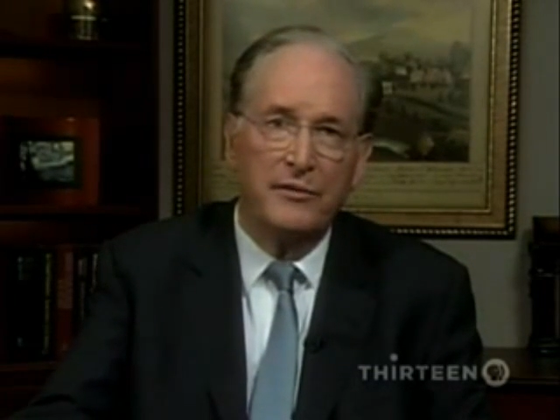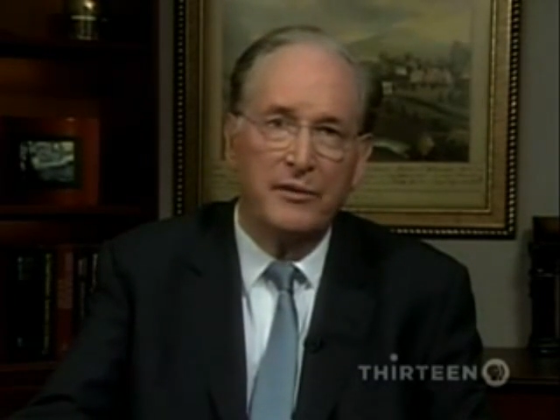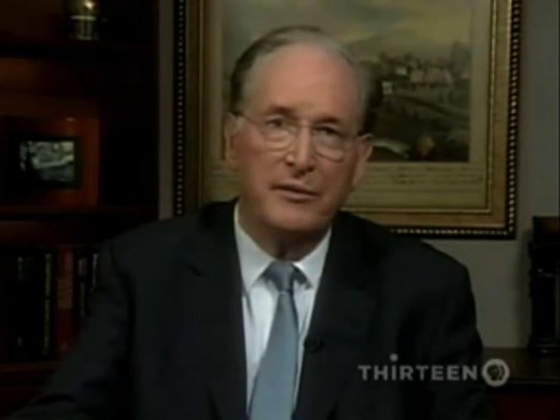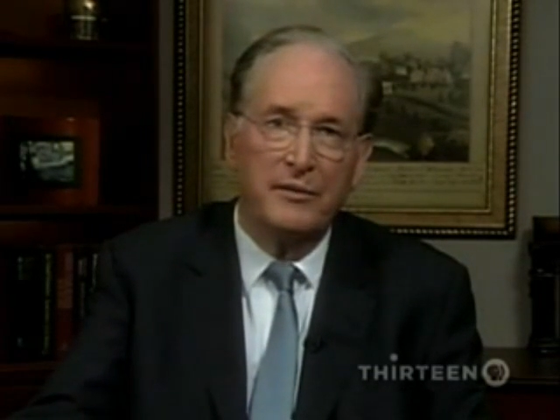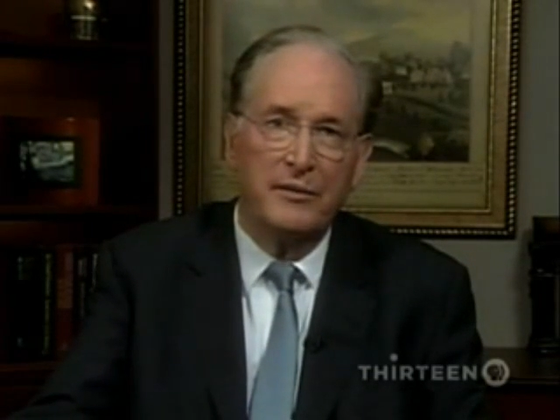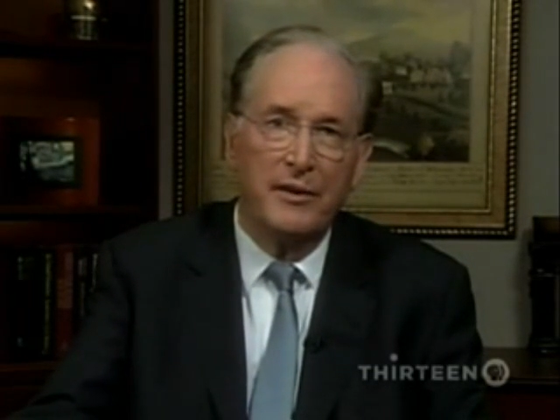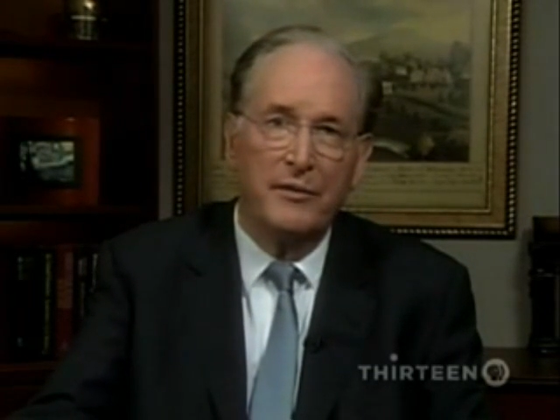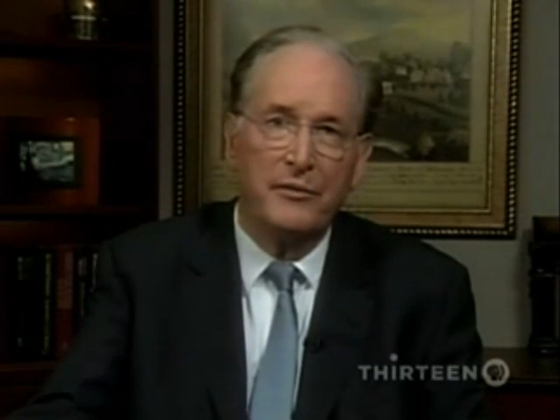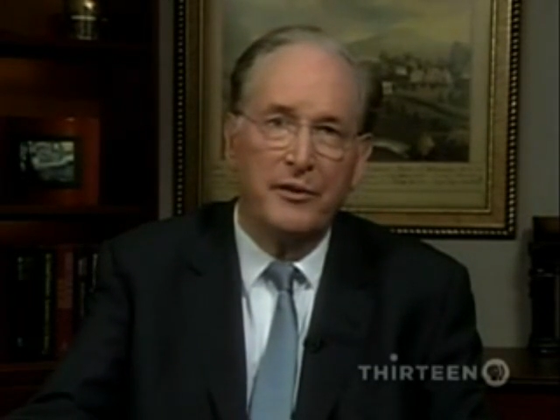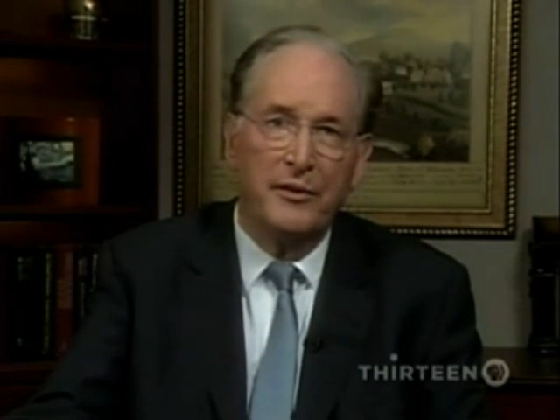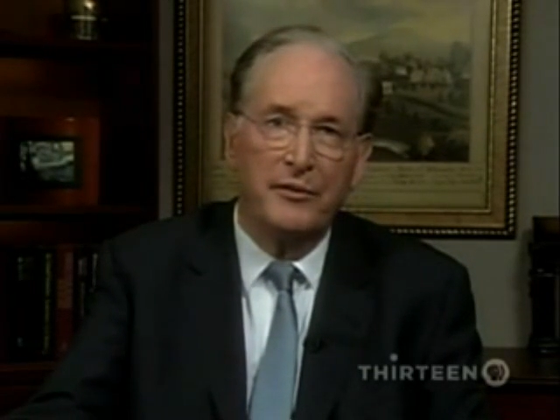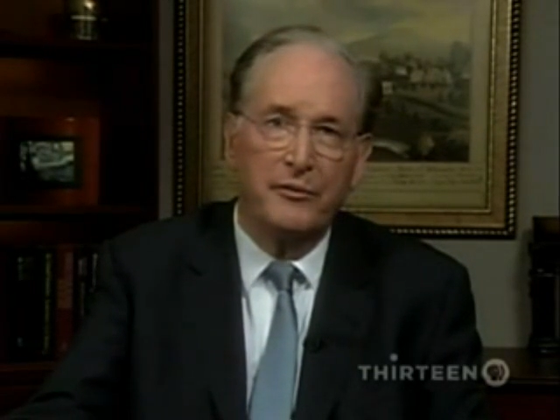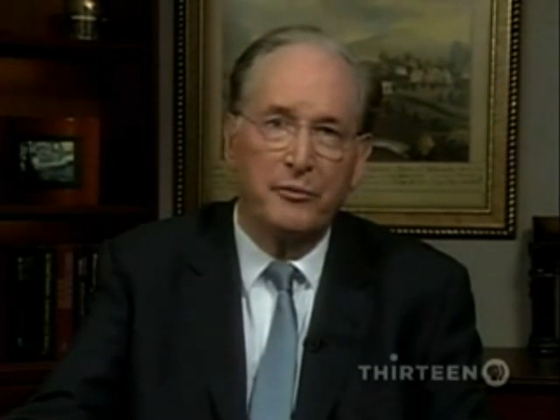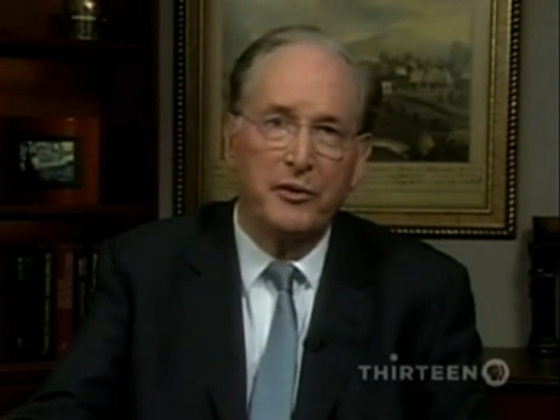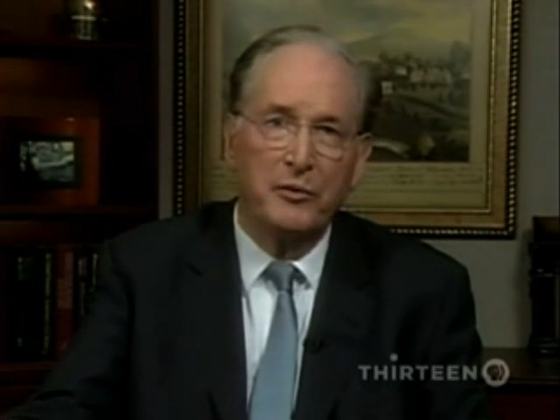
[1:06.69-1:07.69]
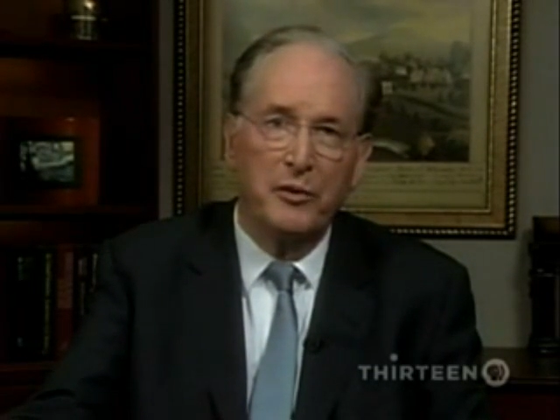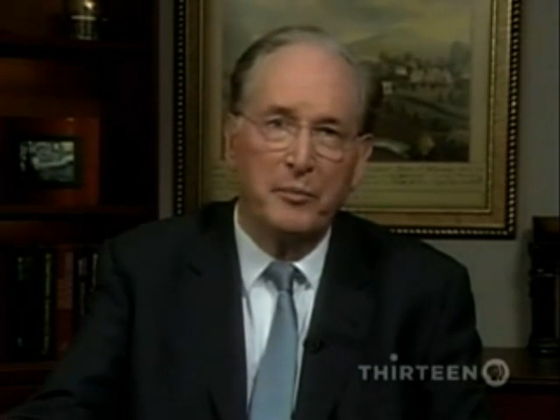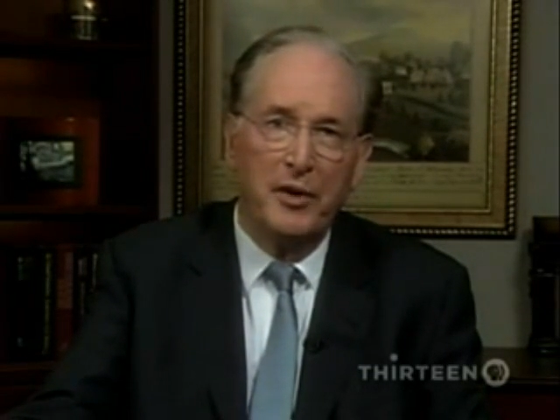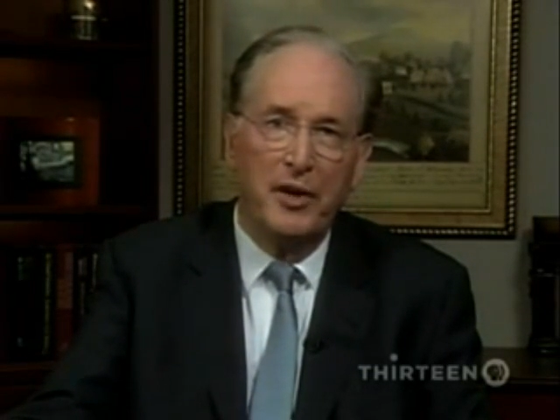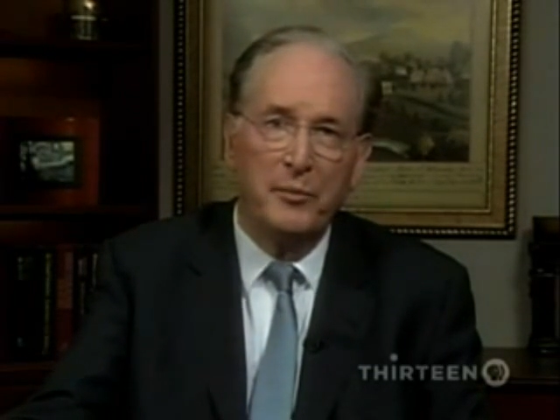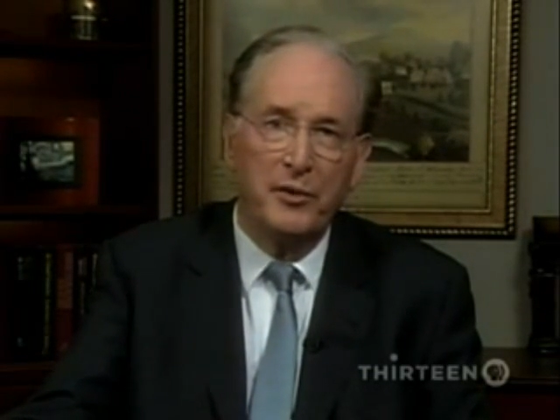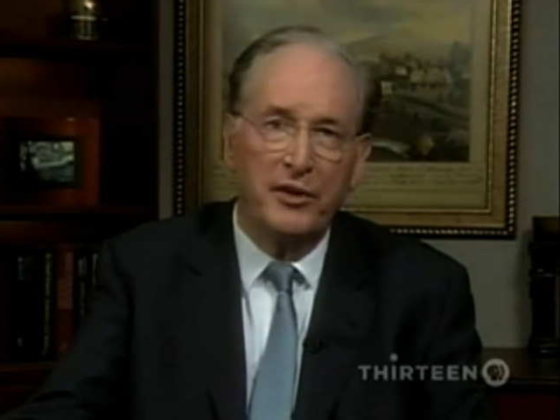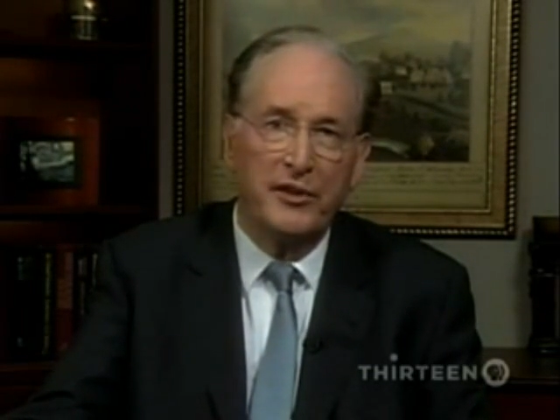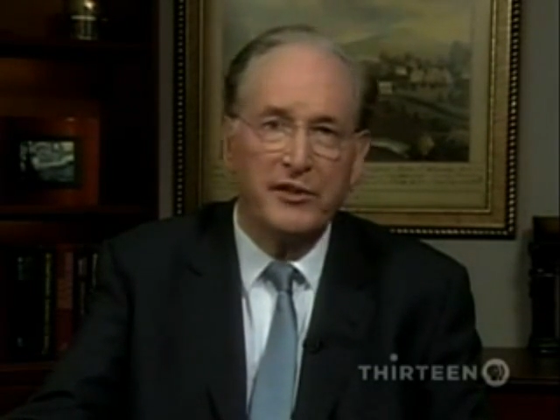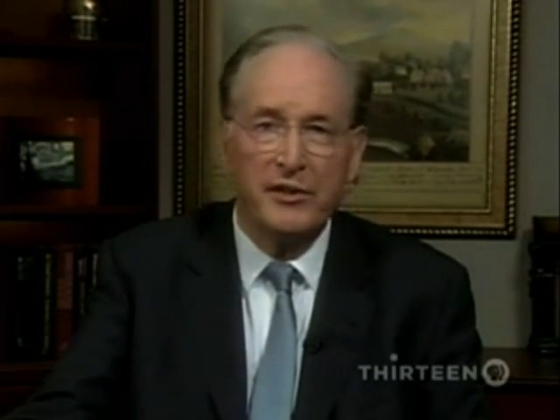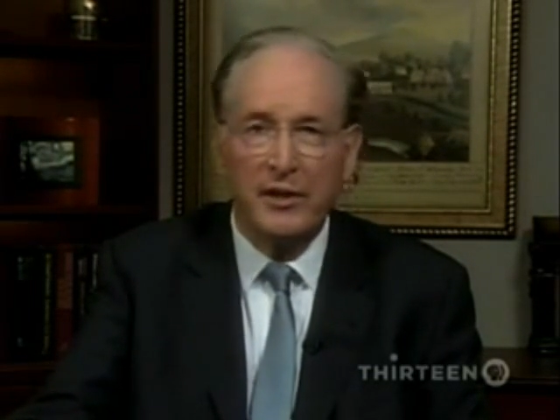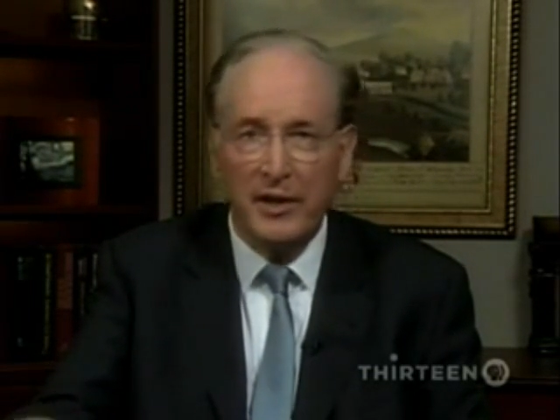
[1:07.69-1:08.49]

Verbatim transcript: of the of the three Republicans,